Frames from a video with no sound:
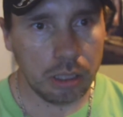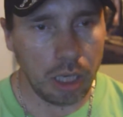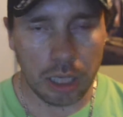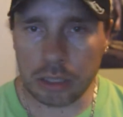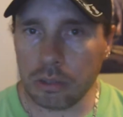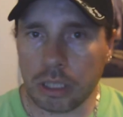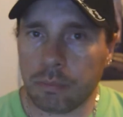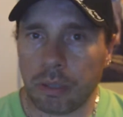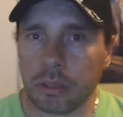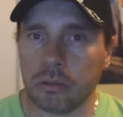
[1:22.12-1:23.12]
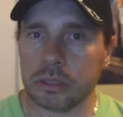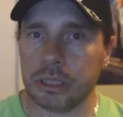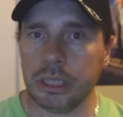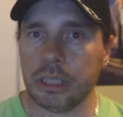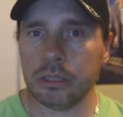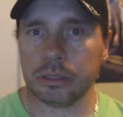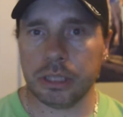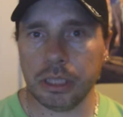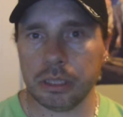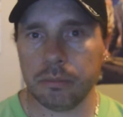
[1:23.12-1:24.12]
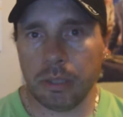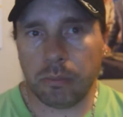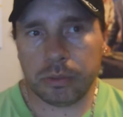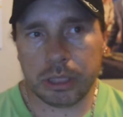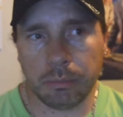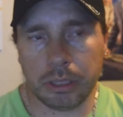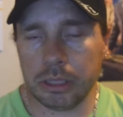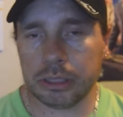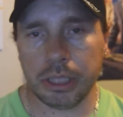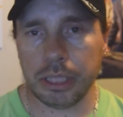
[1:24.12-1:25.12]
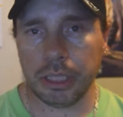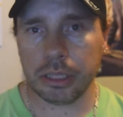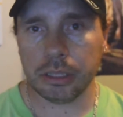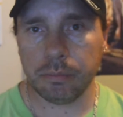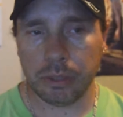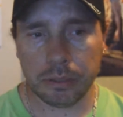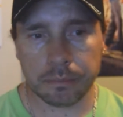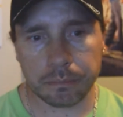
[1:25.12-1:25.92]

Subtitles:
I don't know, I could probably go into details here, maybe something to say here, but